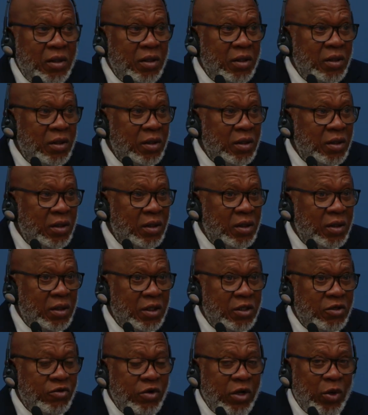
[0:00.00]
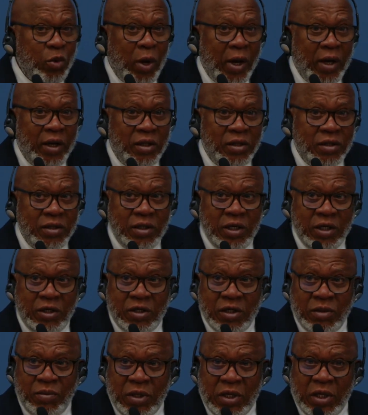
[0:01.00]
This requires
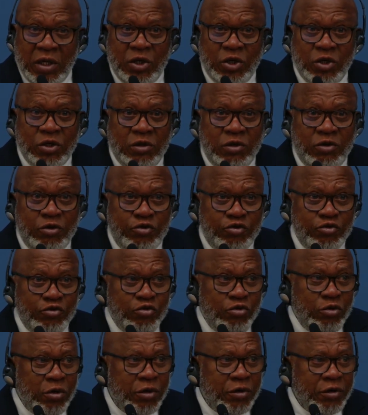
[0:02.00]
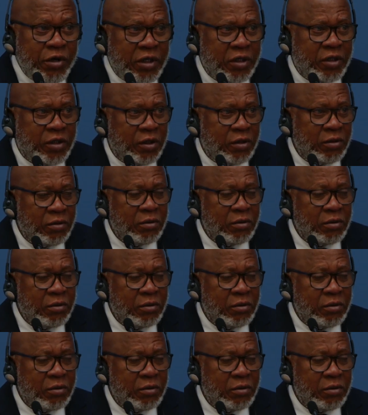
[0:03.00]
determination, true grit.